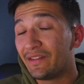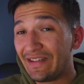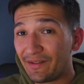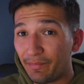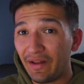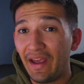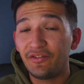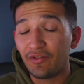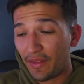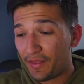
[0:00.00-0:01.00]
display,
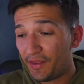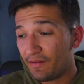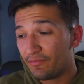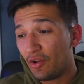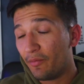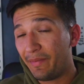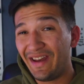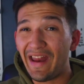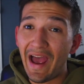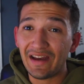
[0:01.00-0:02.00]
so not
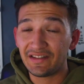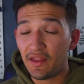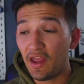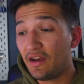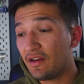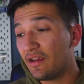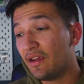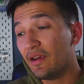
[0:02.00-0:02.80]
being as thin,